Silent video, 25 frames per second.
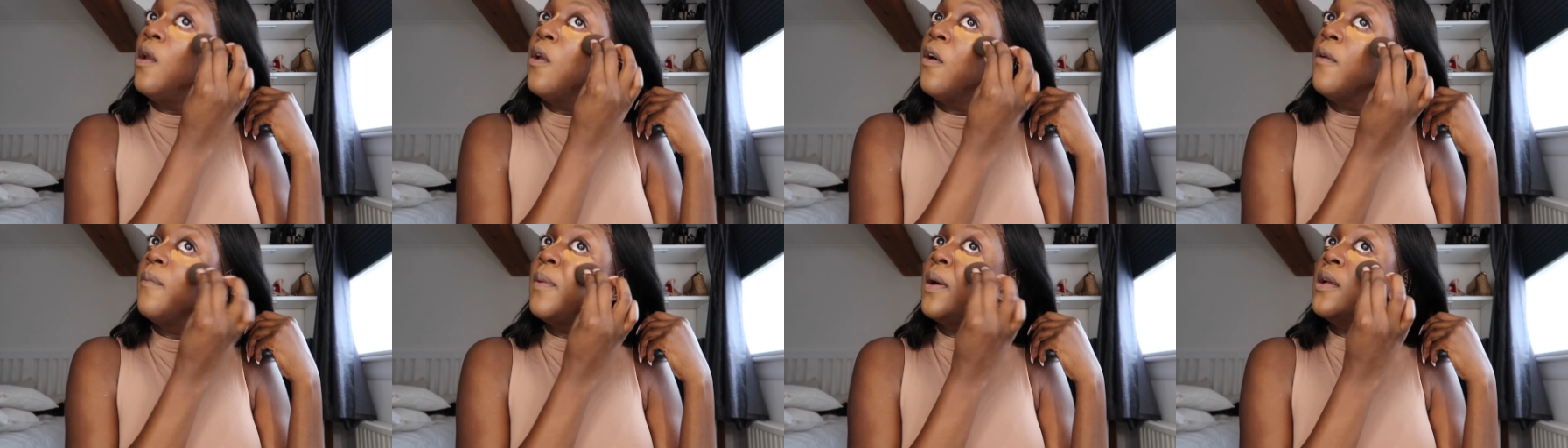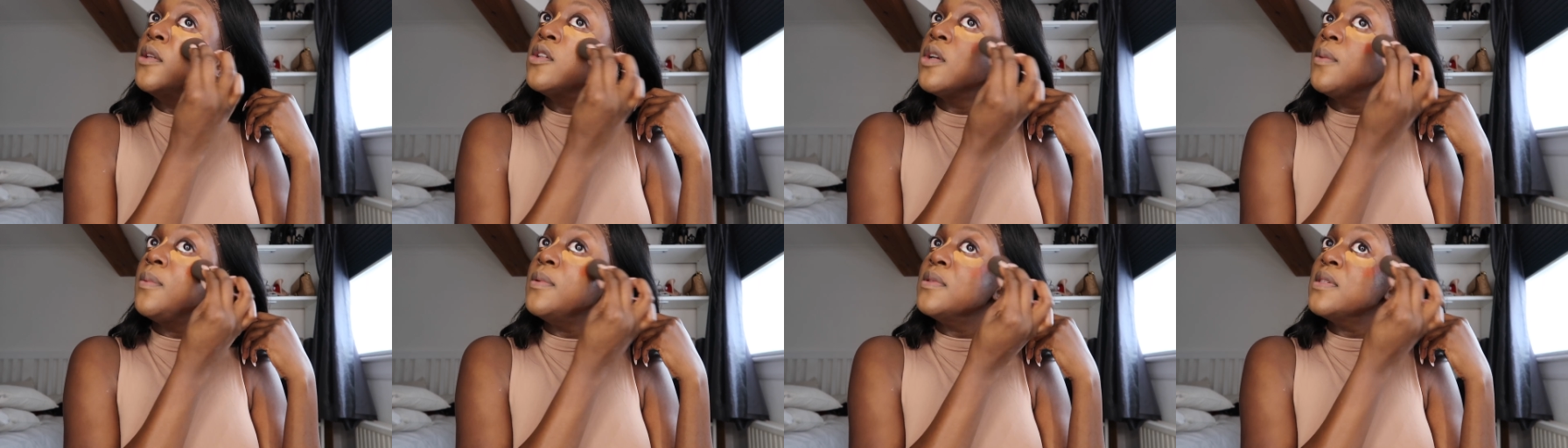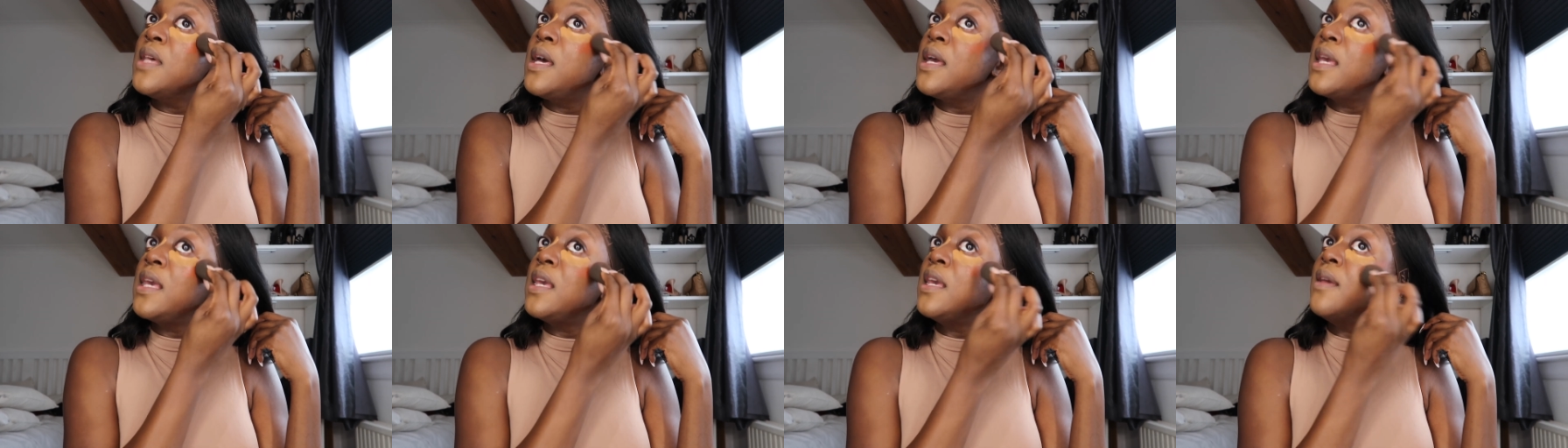lot of my job is
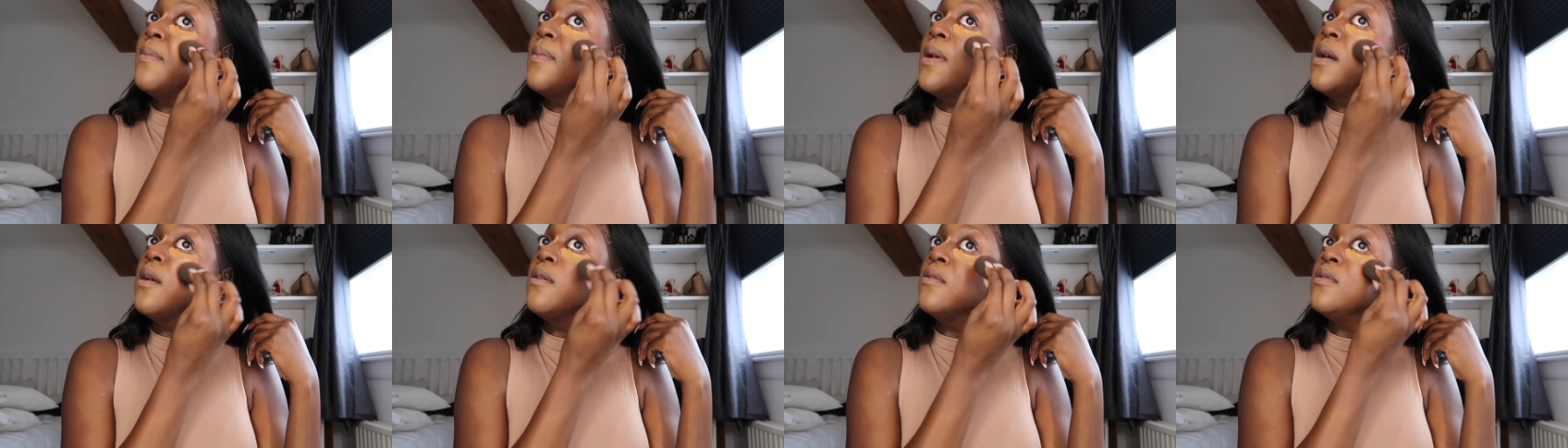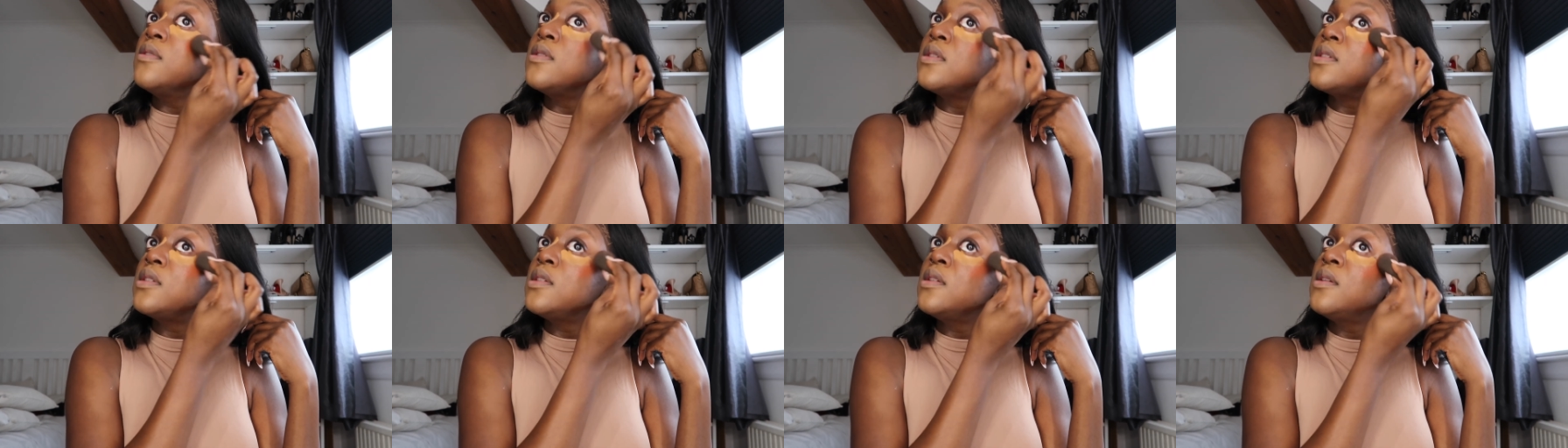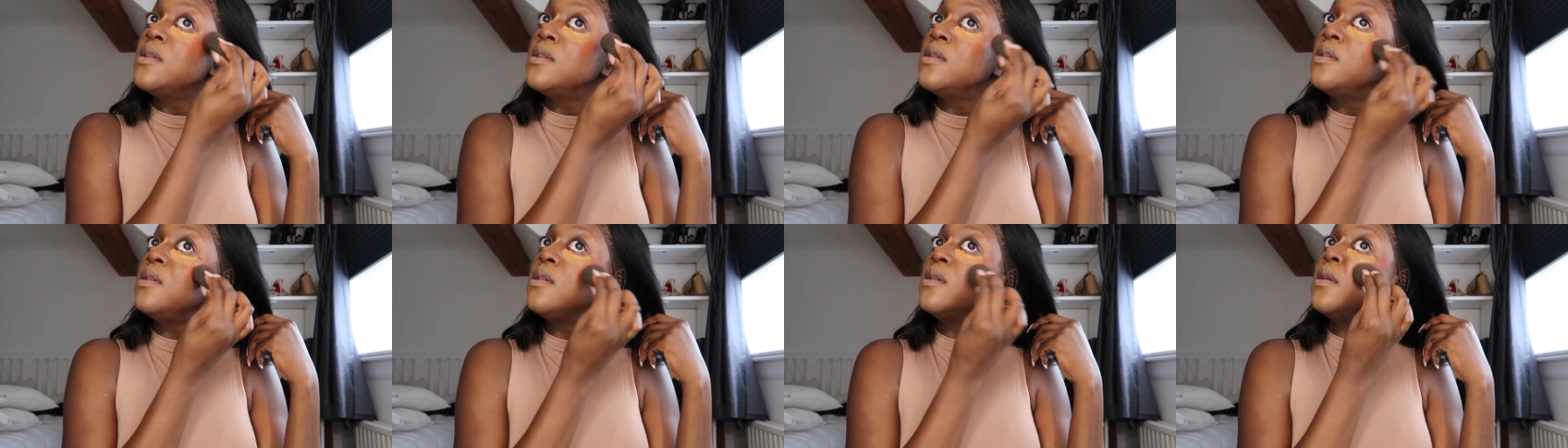like emails
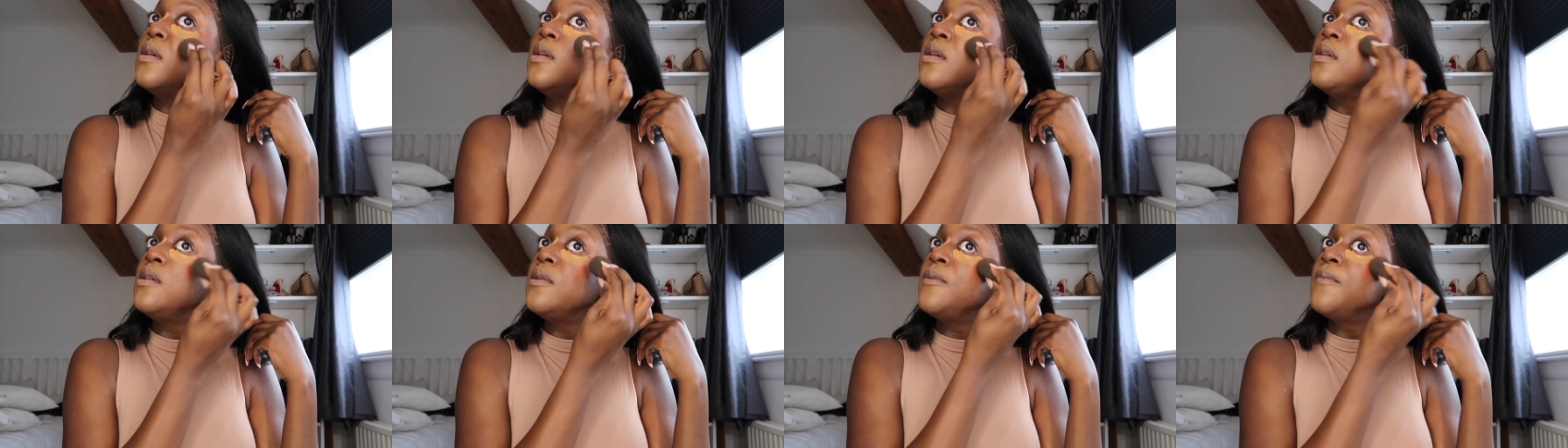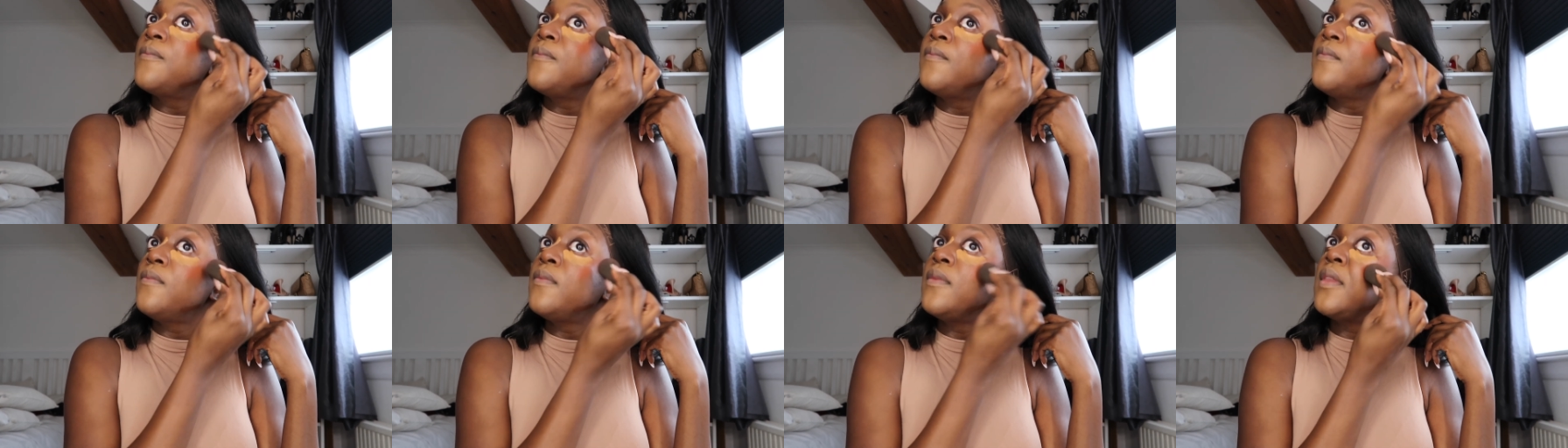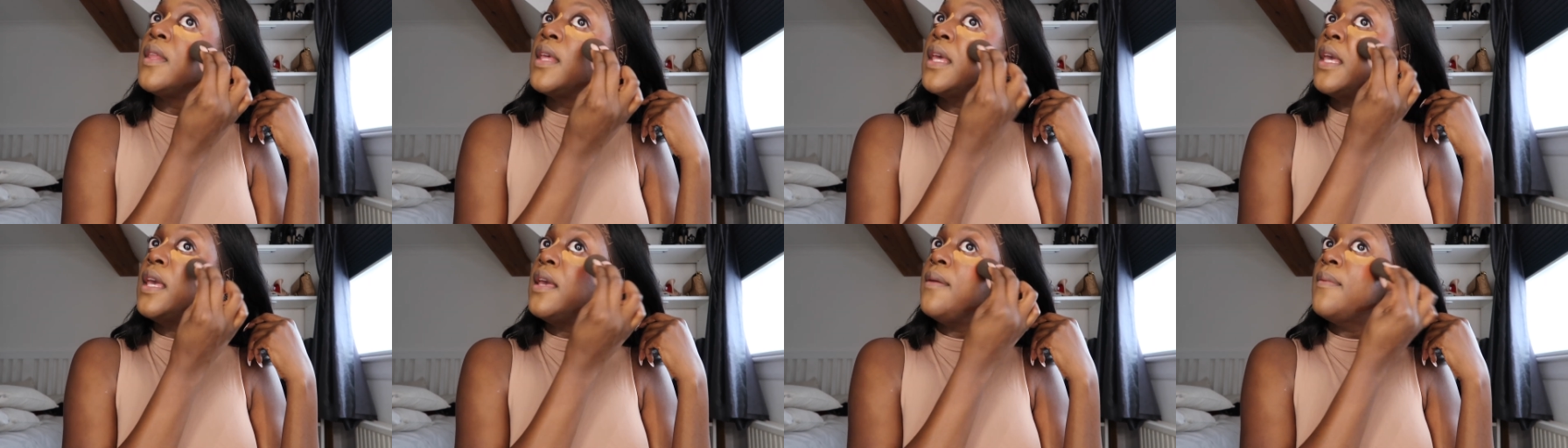
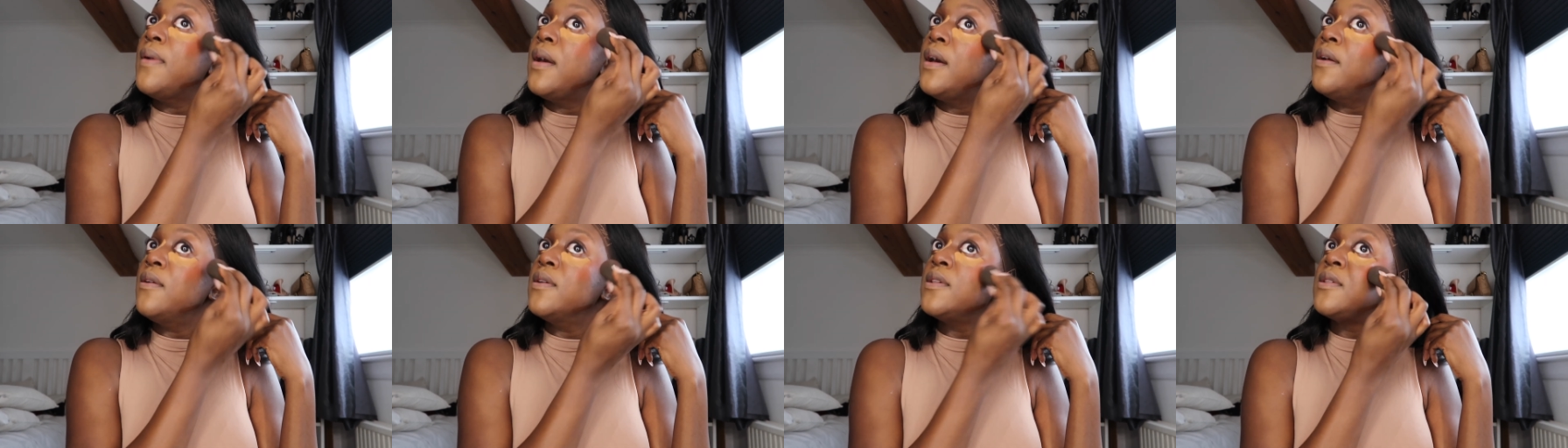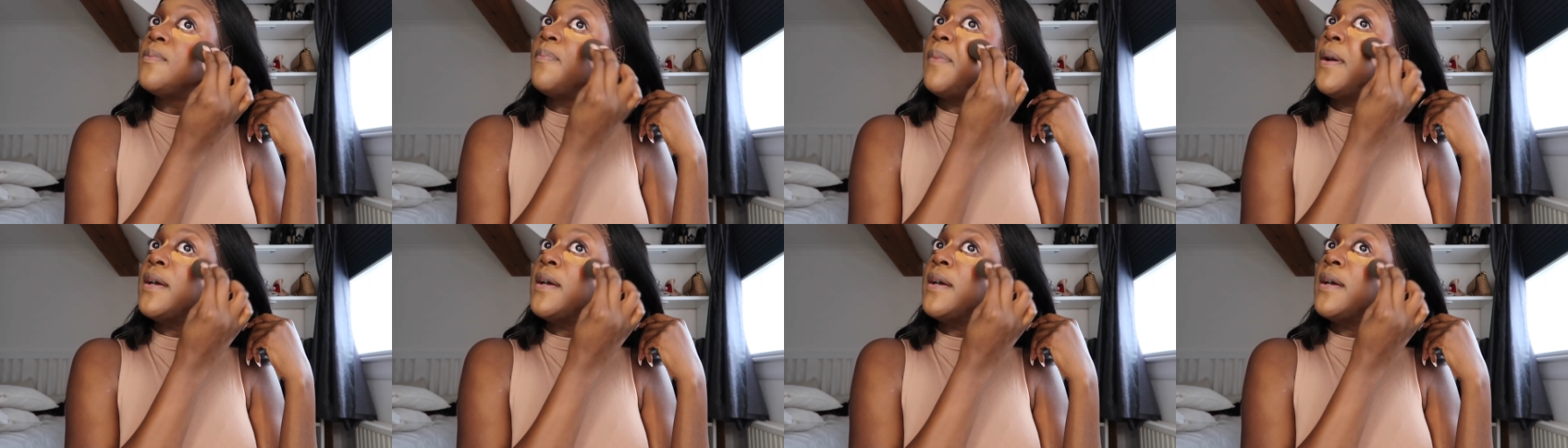emails